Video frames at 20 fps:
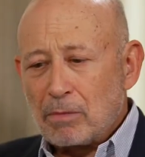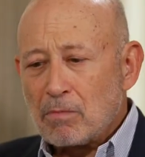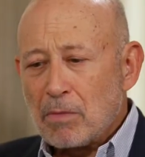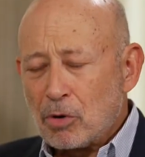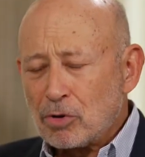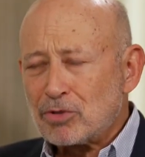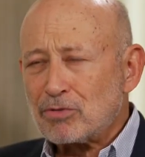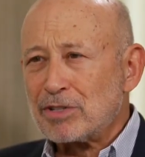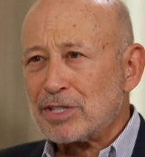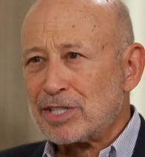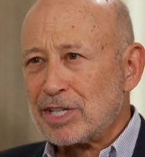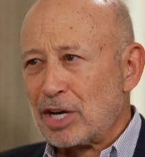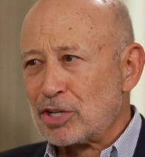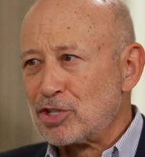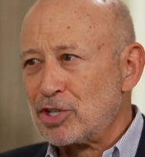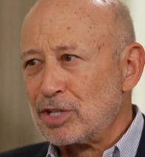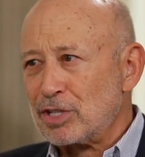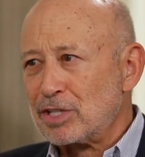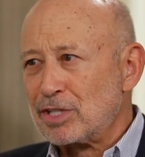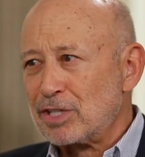In most
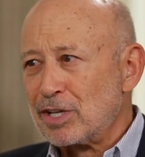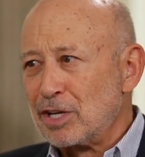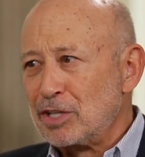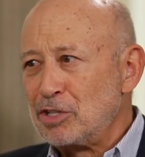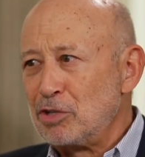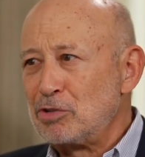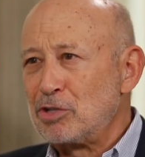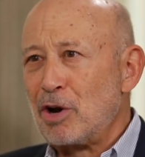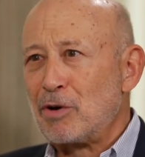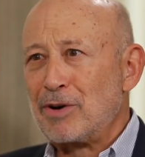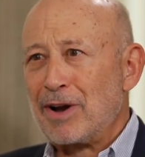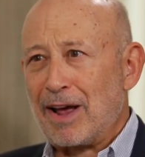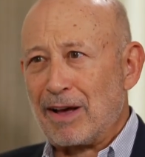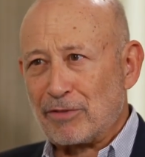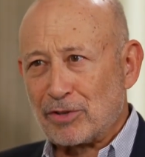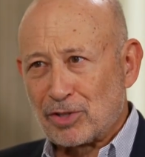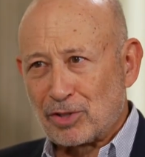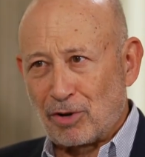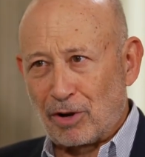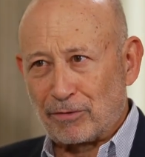recessions, you don't
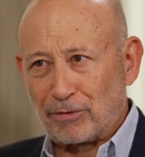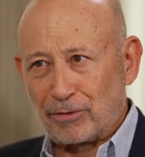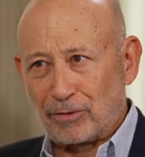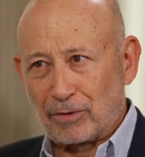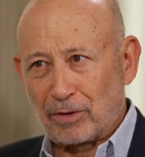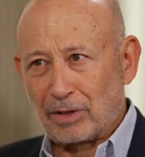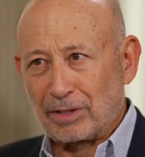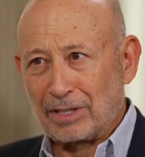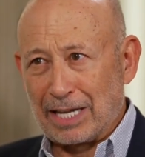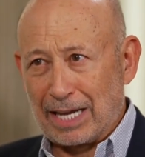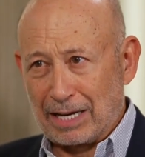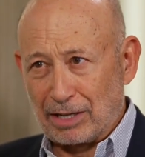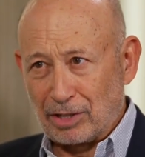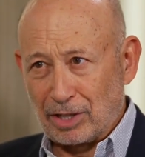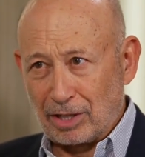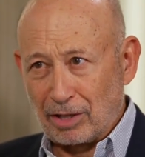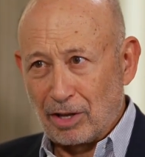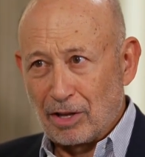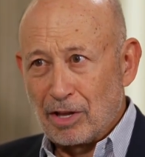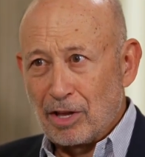have a soft
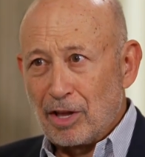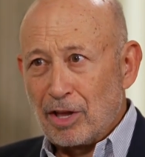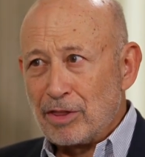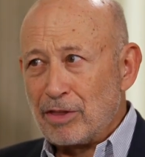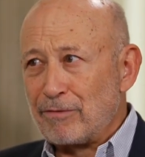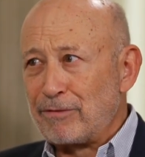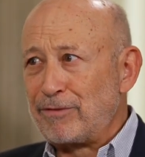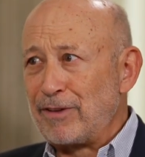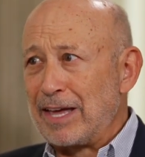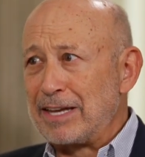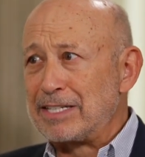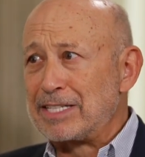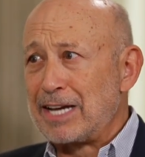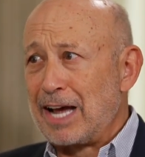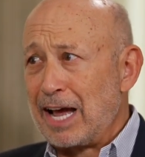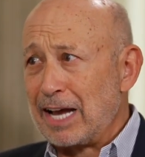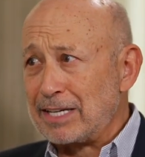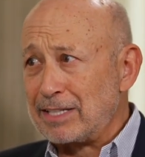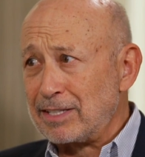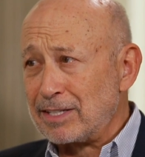landing. The Fed
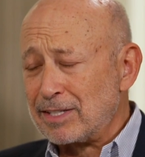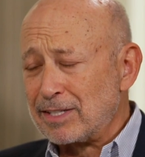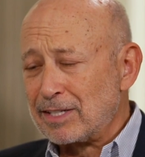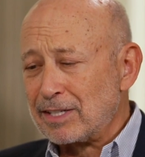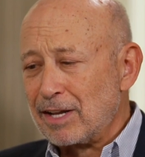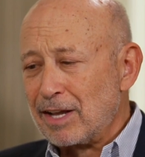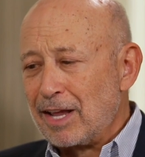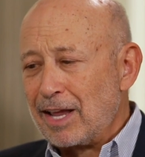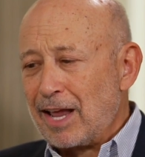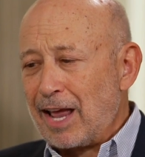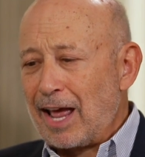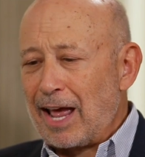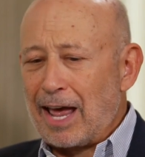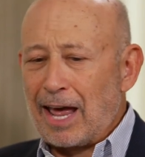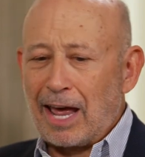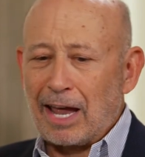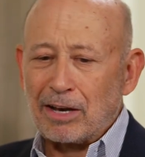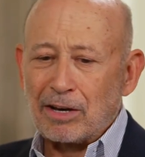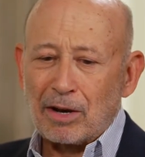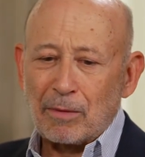tightens
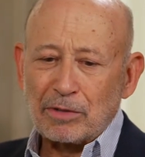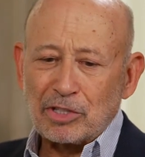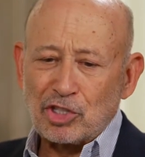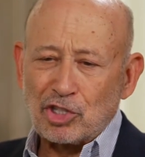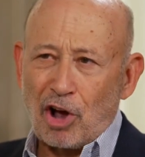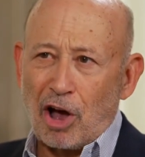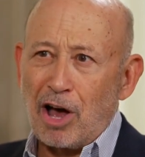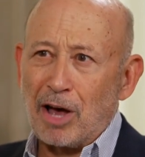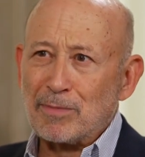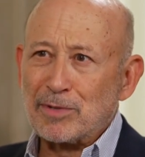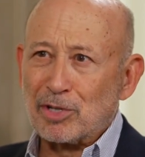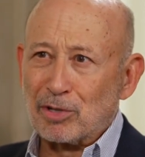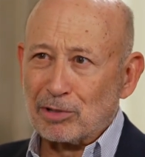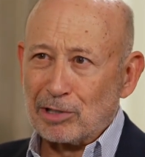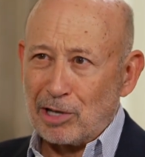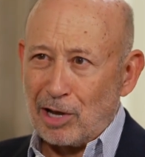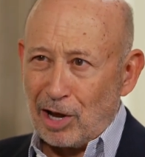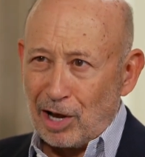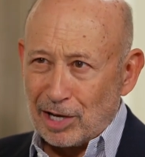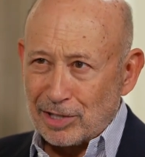and jobs are
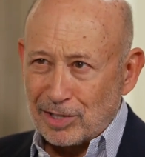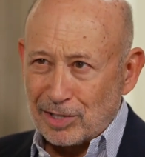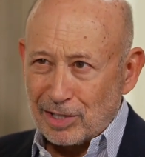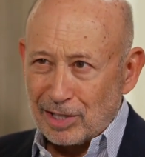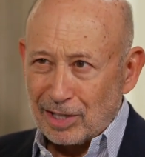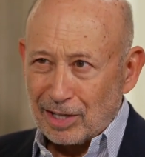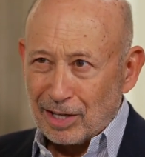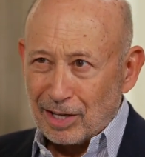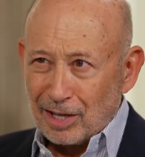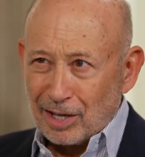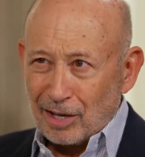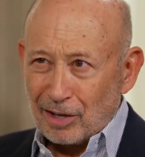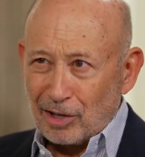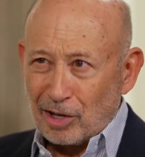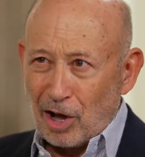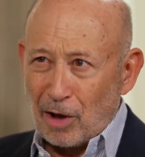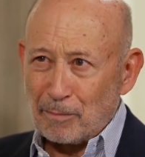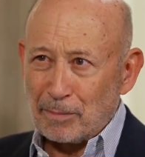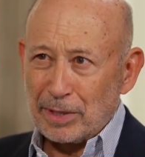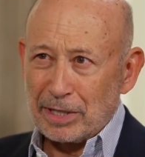lost.
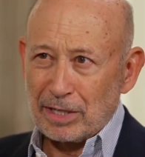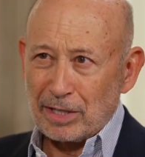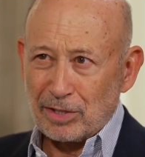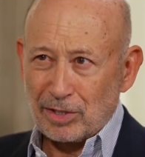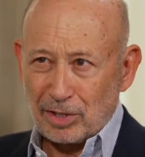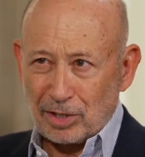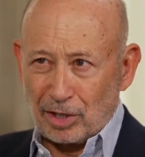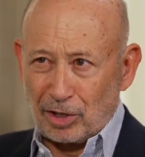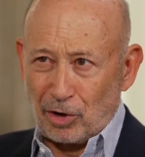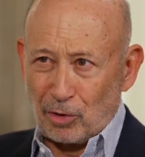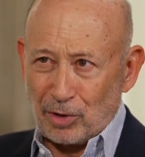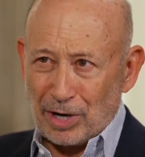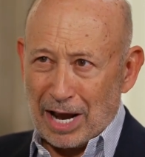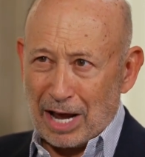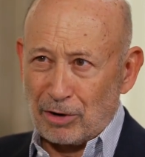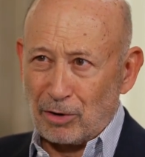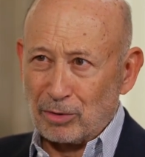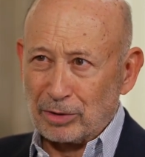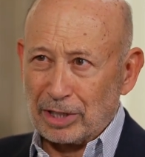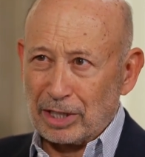Companies, you know,
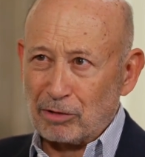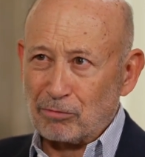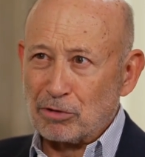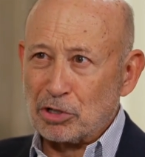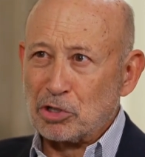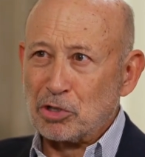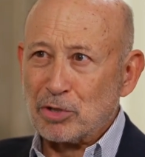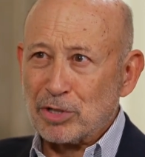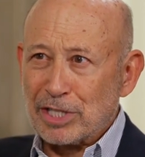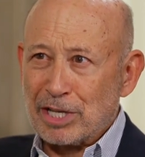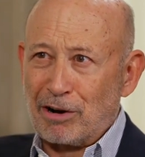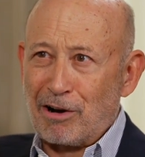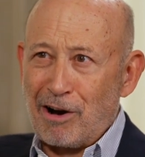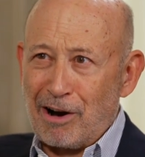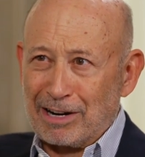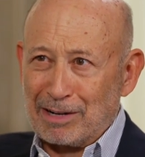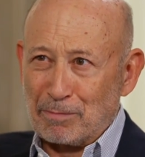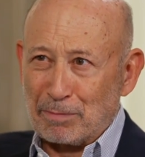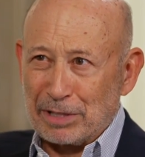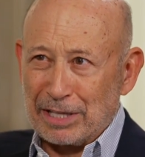not only reduce their
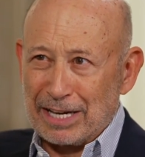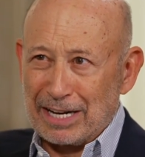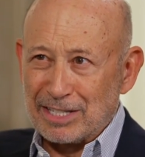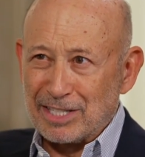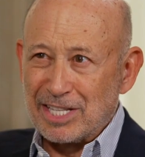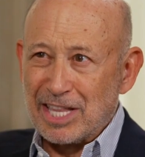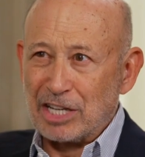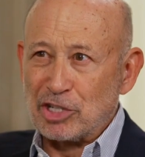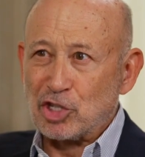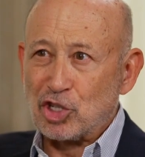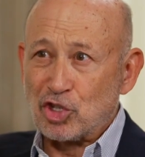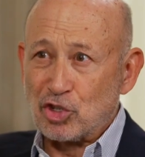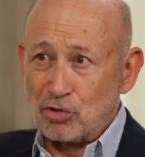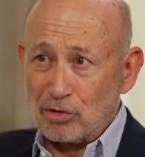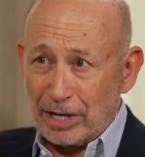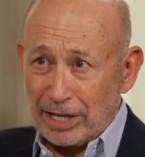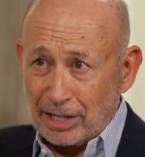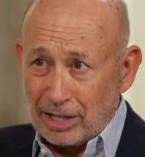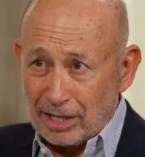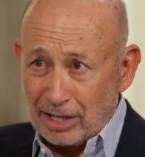hiring plans, they
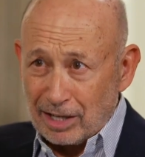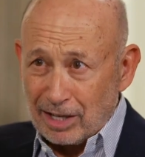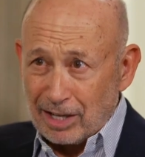shrink.